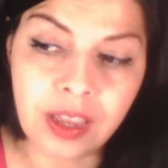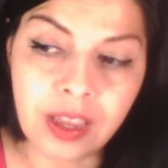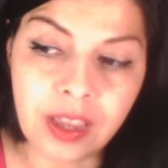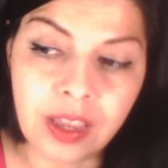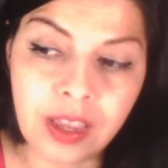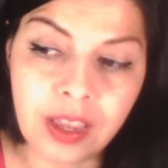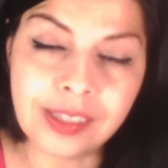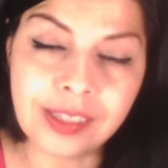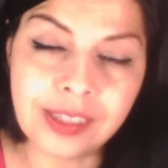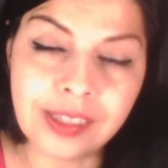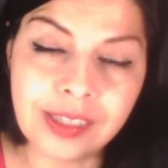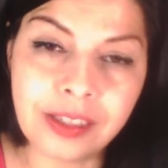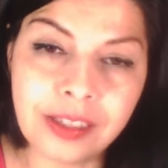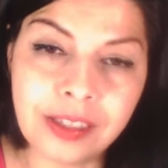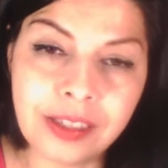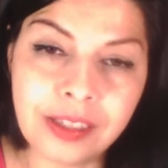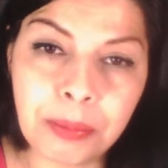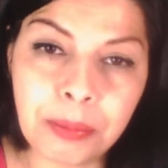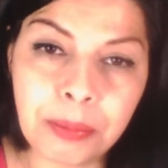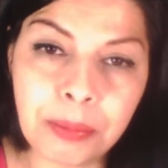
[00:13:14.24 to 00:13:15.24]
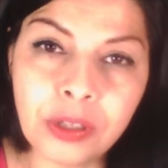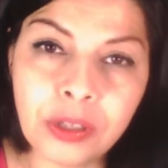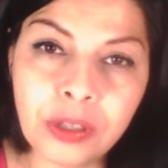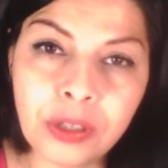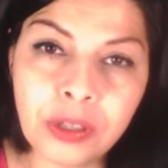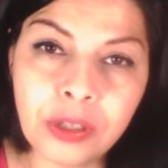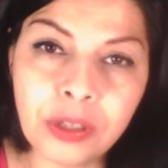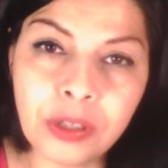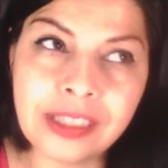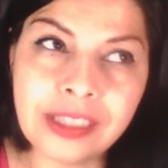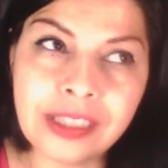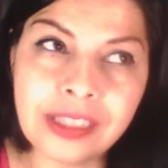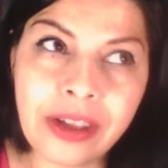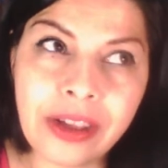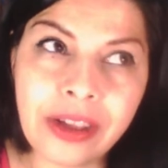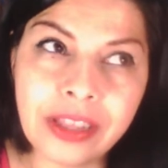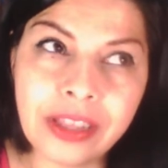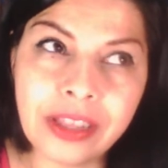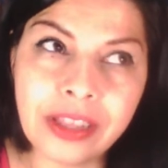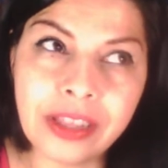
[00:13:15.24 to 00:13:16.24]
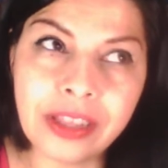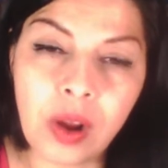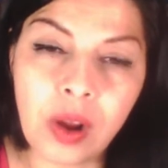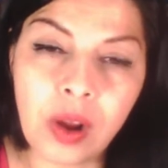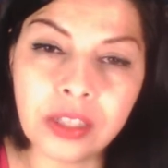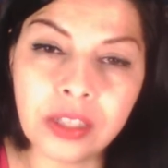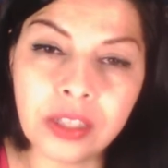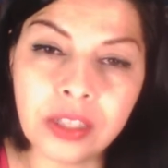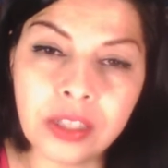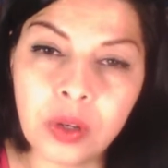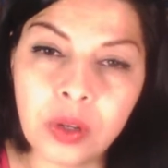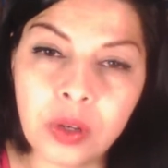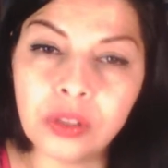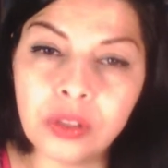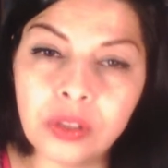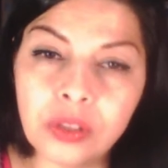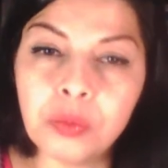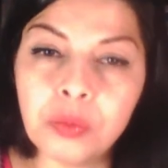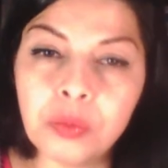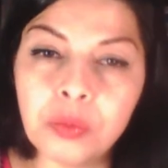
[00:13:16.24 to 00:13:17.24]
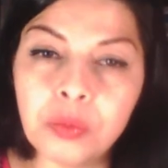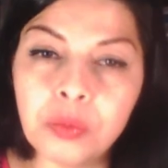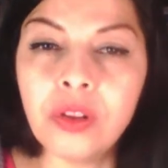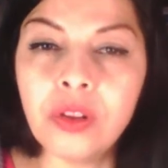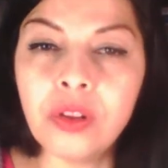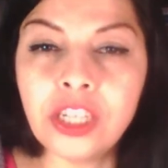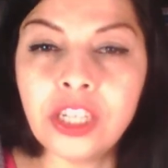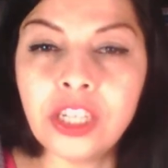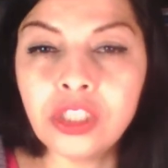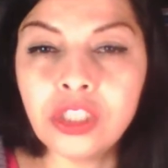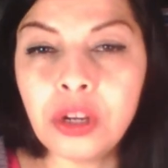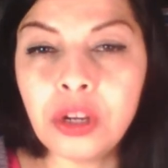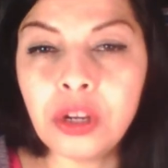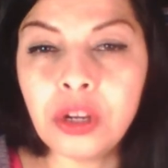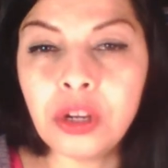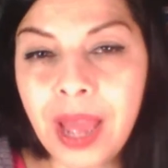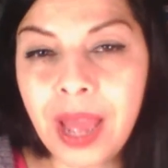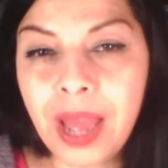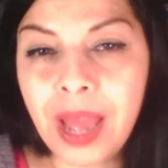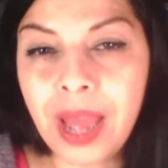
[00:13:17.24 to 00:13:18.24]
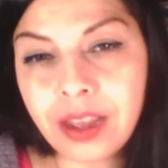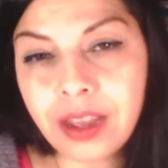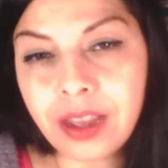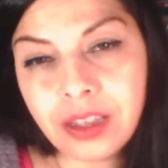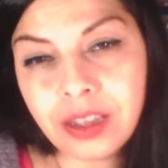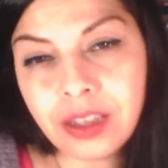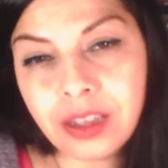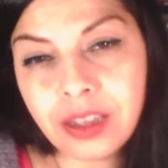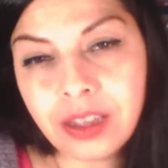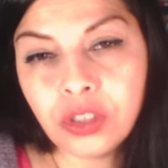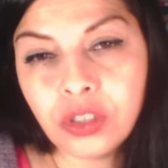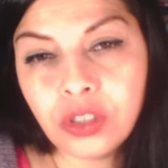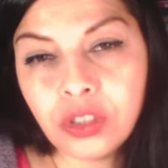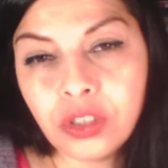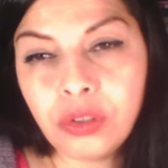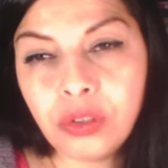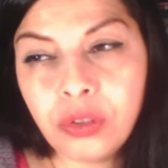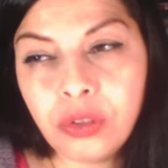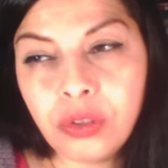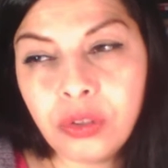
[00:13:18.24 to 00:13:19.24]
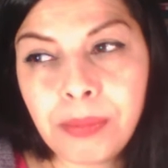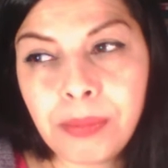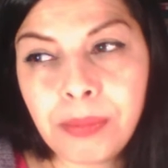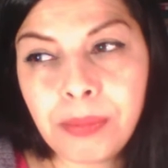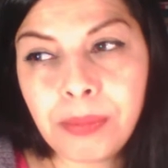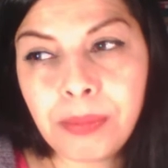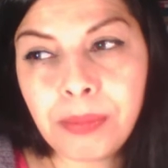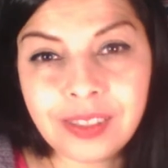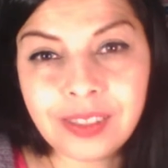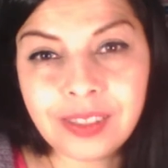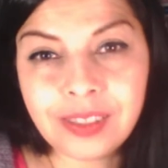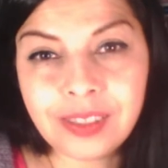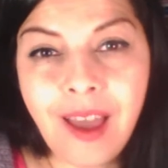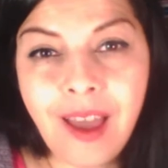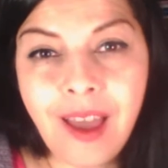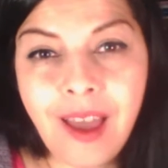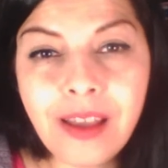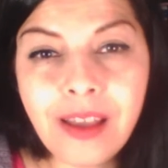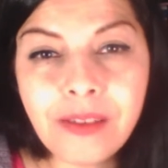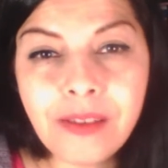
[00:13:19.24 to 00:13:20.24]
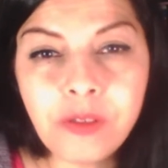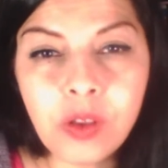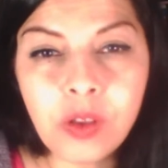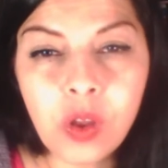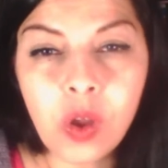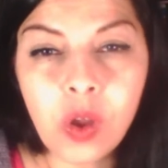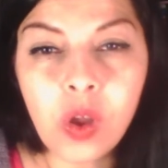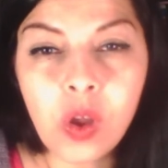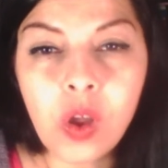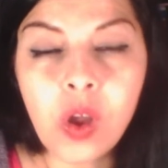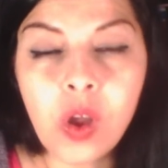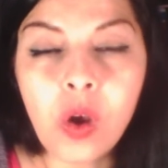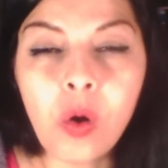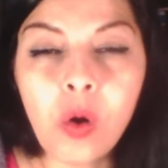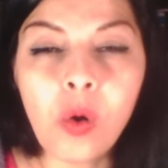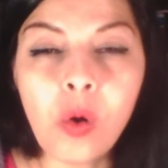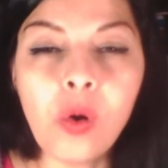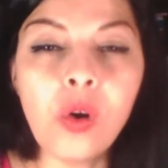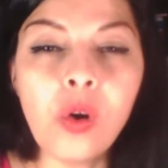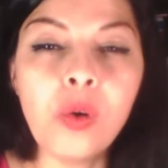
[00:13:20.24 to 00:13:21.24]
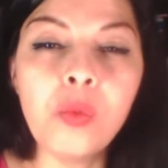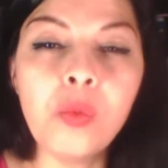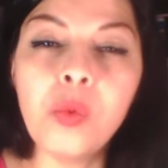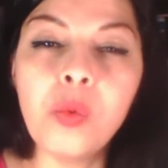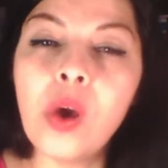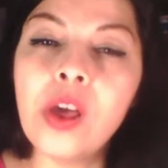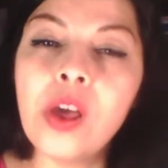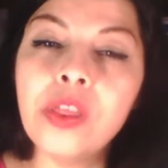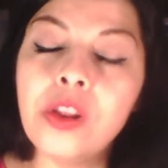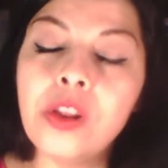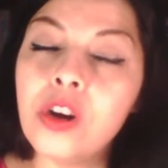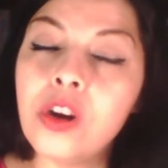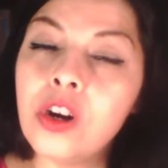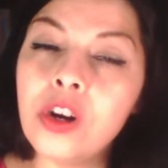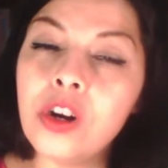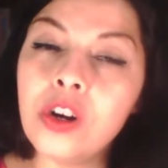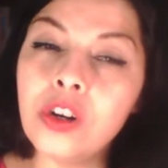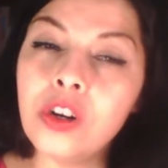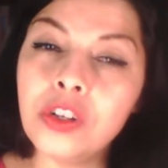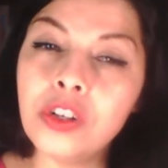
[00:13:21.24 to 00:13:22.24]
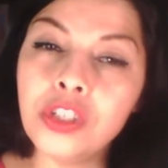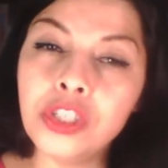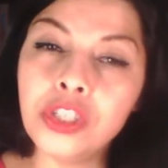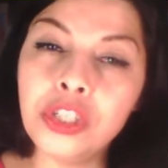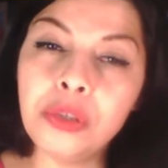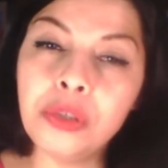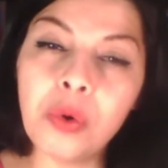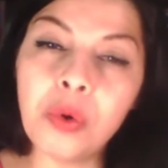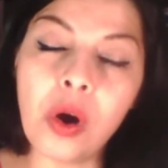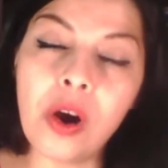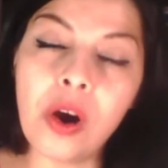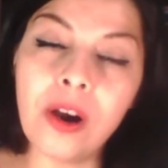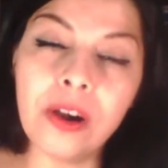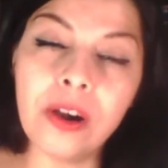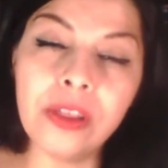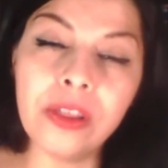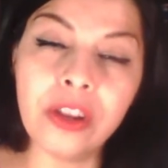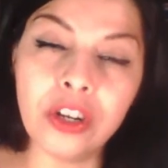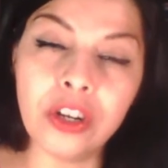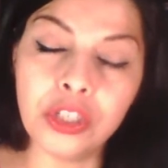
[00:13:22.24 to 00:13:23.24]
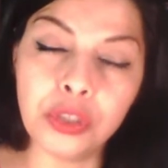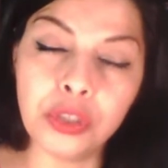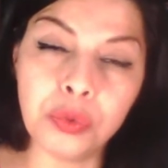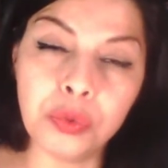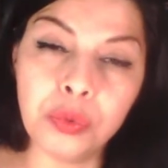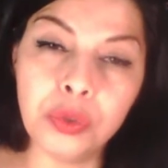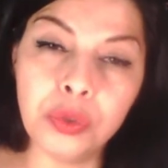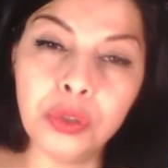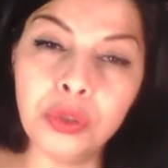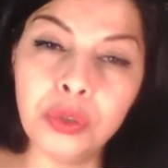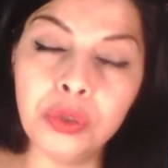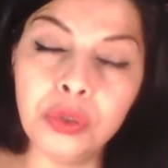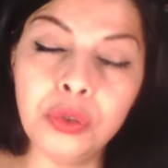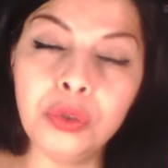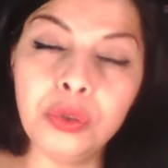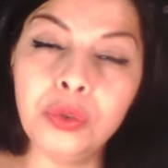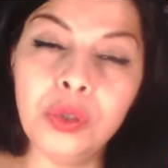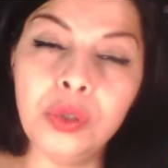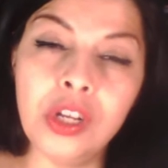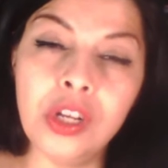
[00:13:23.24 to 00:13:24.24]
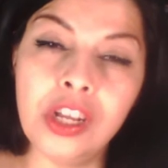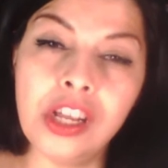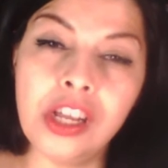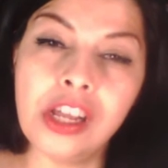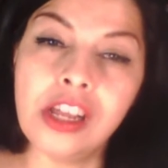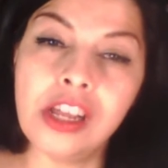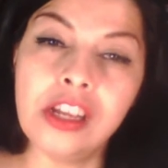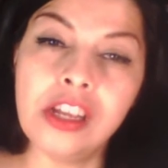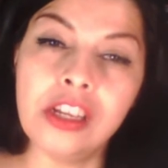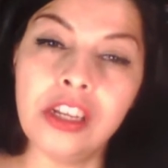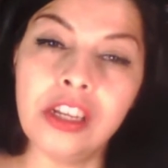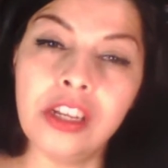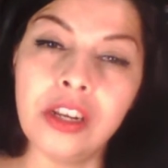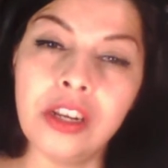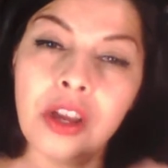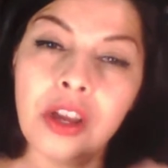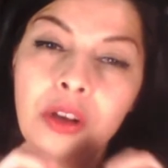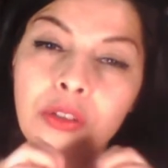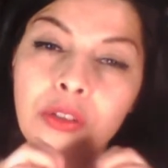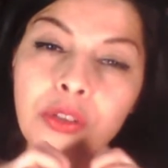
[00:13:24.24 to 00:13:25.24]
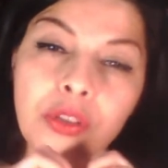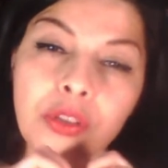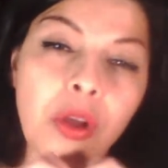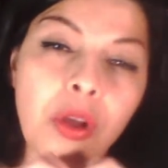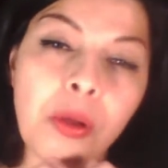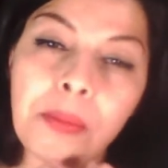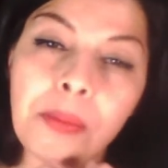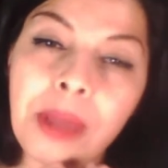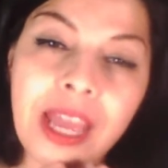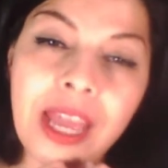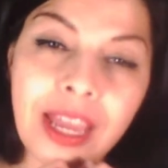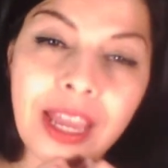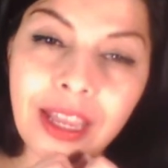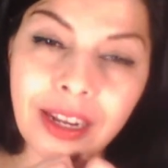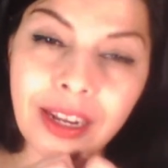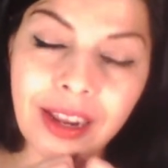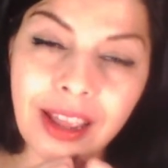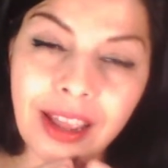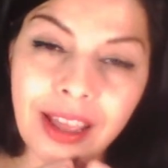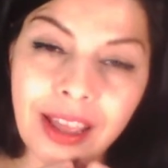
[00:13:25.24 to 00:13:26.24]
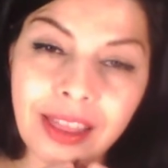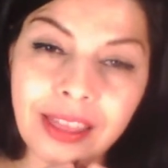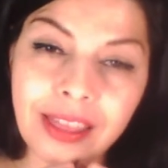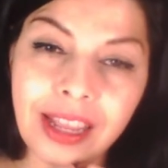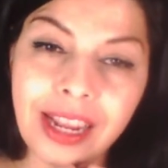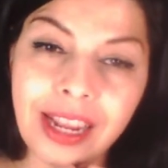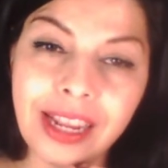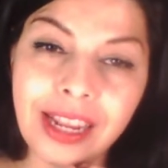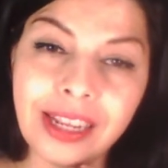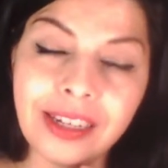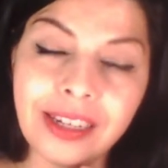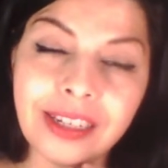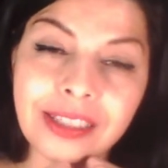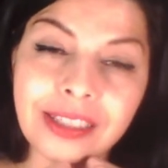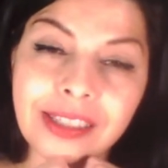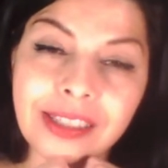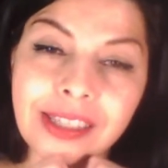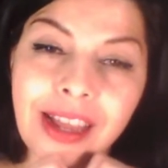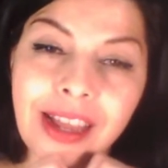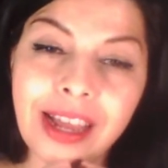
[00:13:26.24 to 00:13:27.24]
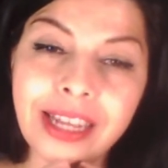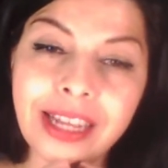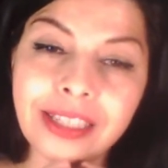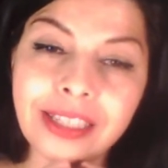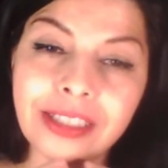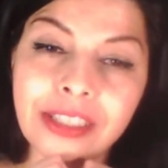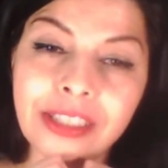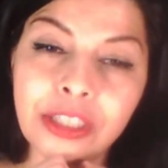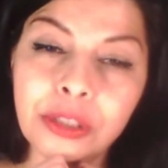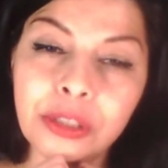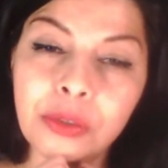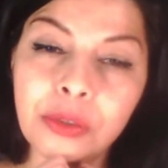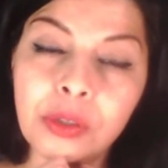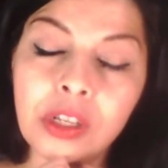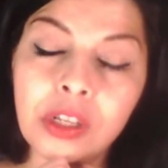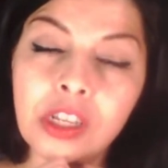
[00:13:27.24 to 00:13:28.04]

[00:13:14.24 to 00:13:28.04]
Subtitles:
is the person is now at the crossroads whether they should go back to their past love or whether you are their true, you know, soulmate, and they decide to